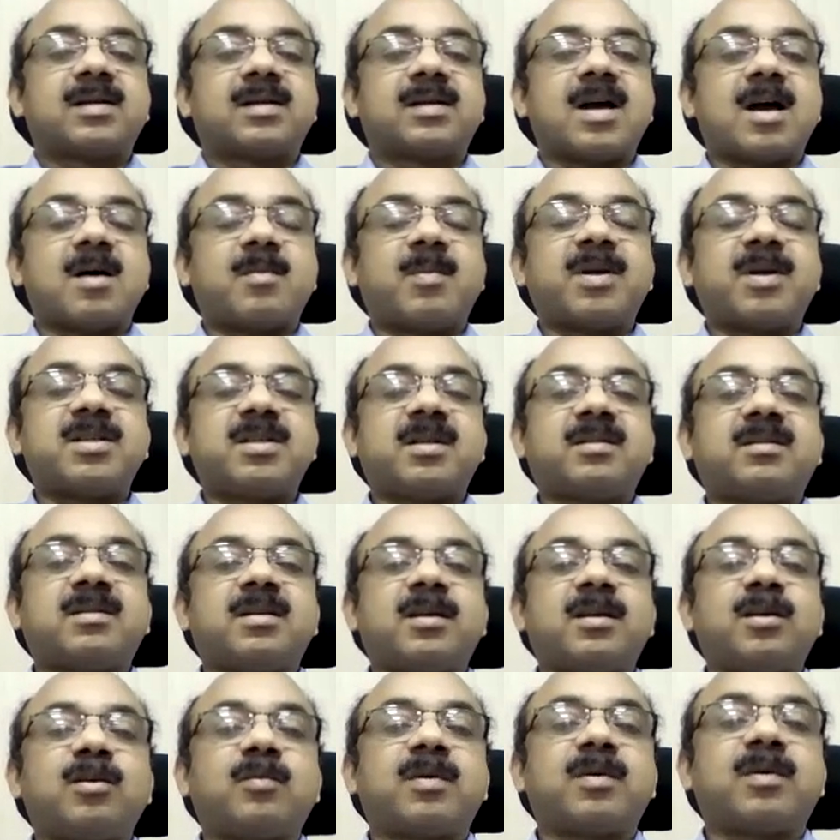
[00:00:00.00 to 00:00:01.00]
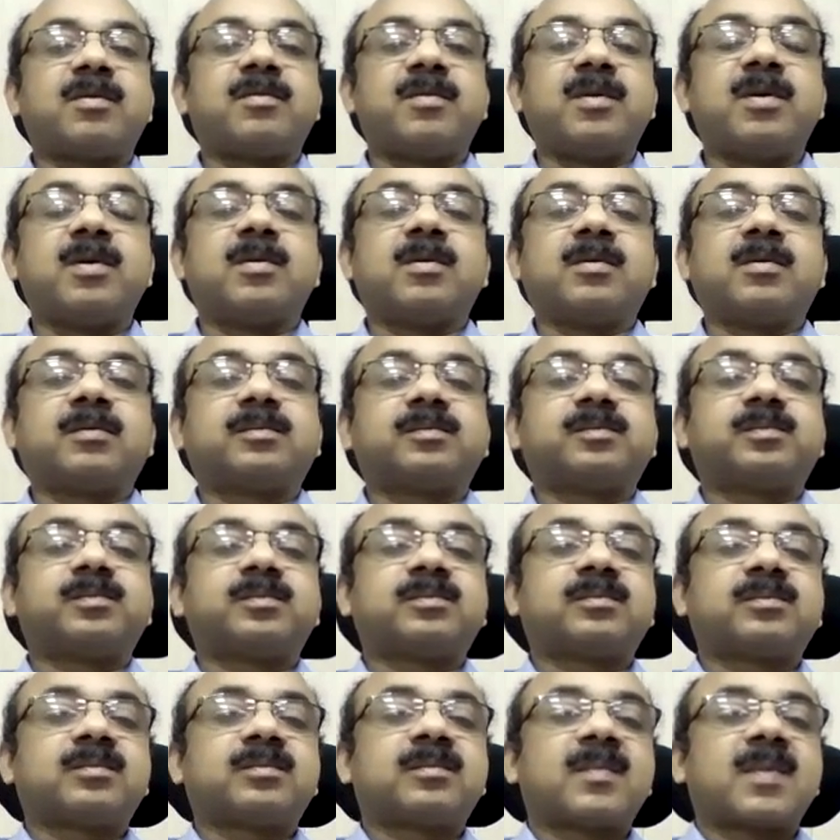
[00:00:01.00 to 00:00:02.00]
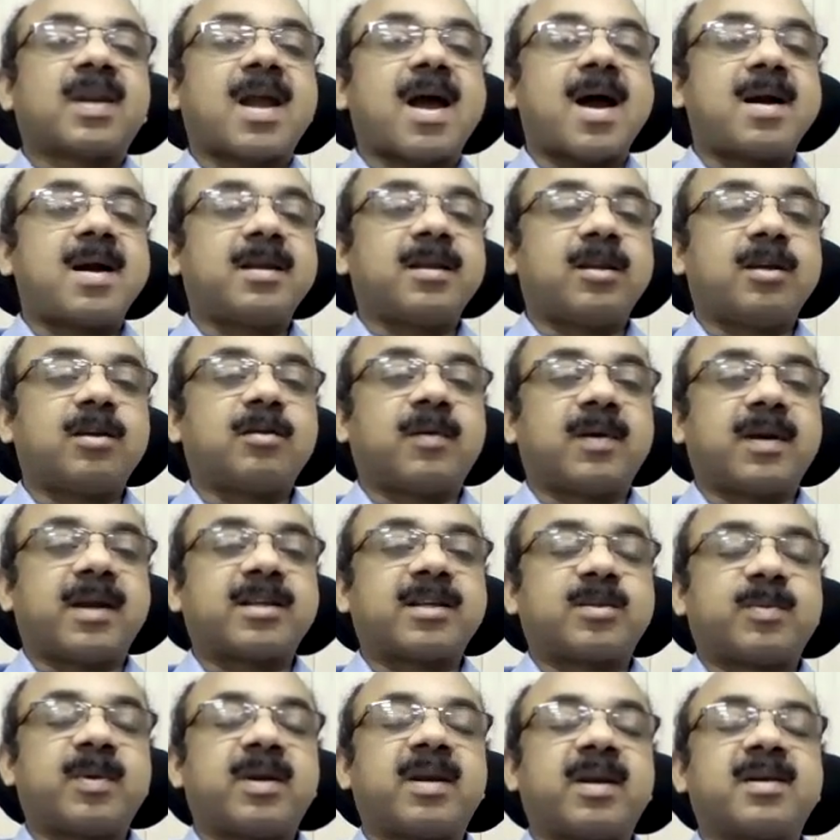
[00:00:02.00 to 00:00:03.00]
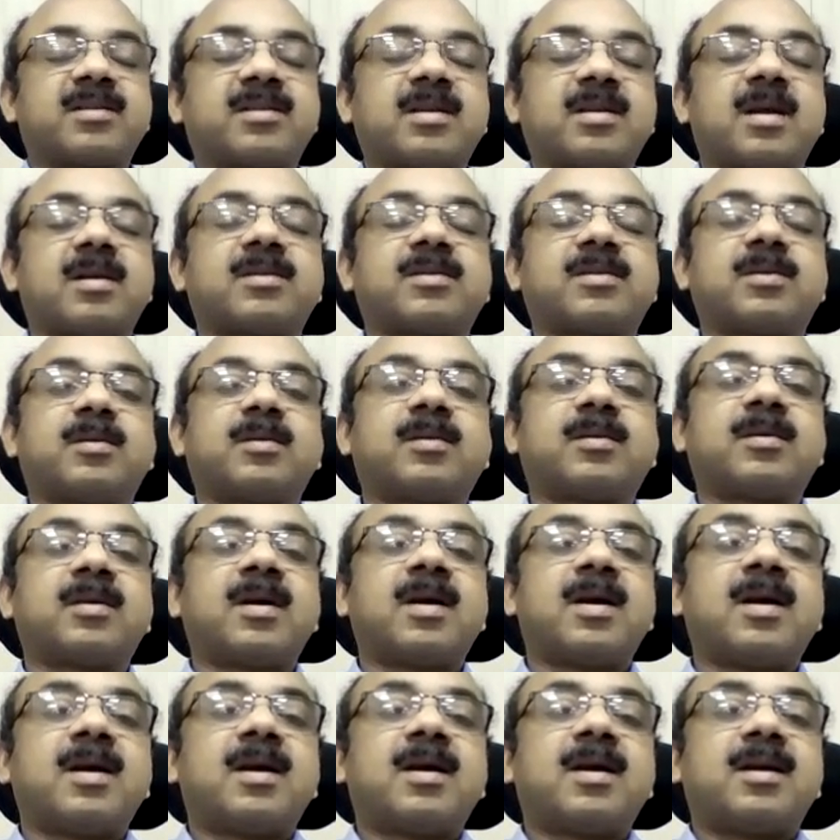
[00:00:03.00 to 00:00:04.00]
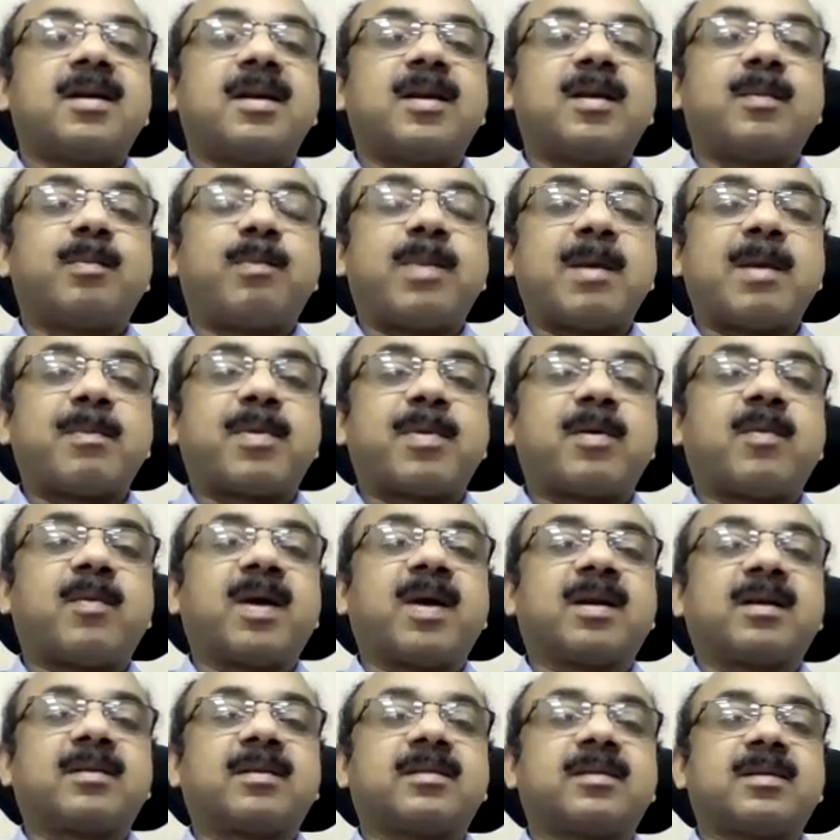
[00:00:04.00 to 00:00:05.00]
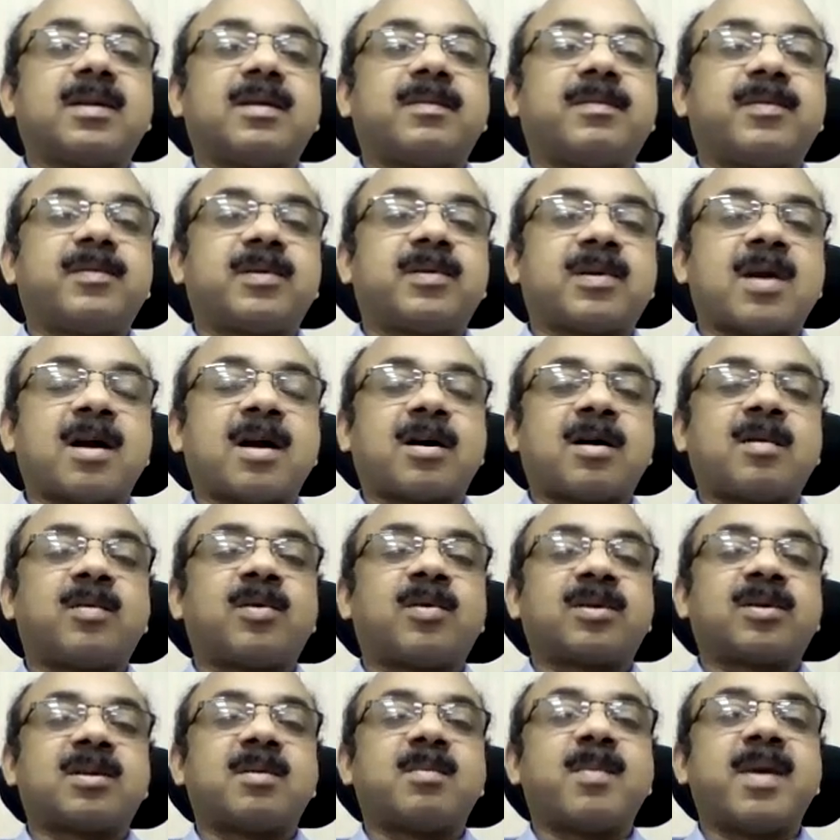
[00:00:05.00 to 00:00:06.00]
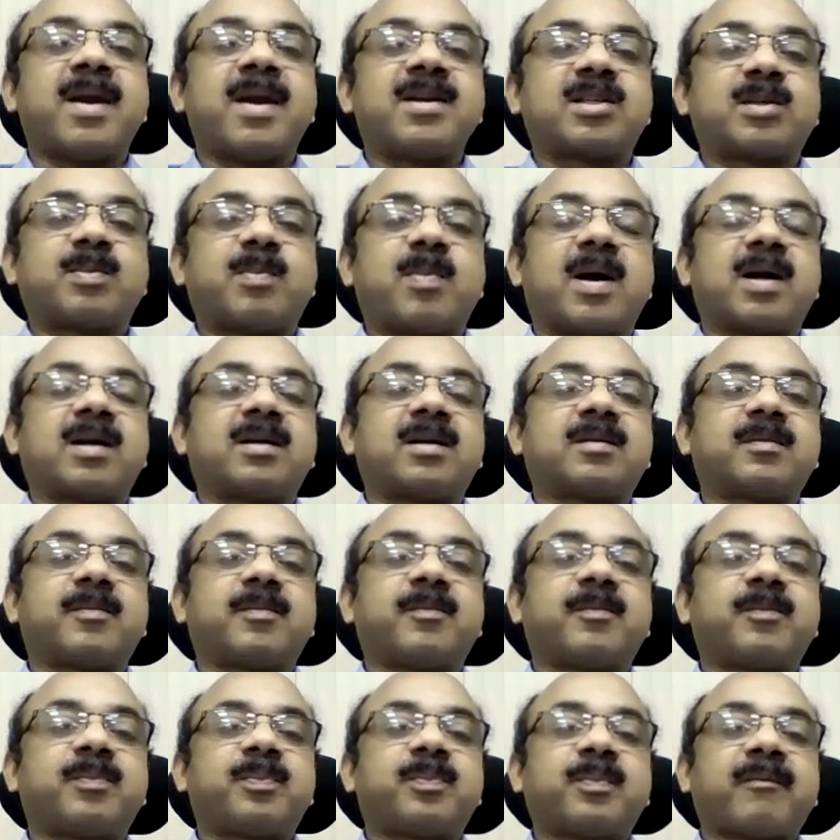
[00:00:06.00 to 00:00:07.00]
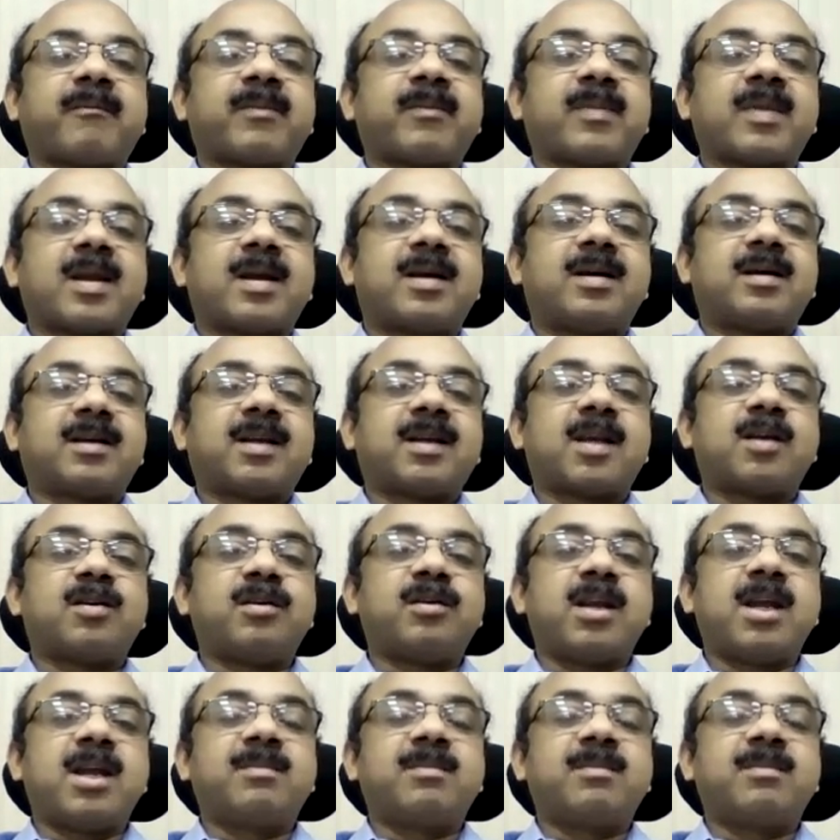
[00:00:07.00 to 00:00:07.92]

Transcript: uh, amarjeet in your view and in yeah. your experience also in paper 1 if you talk about the mains part yeah can you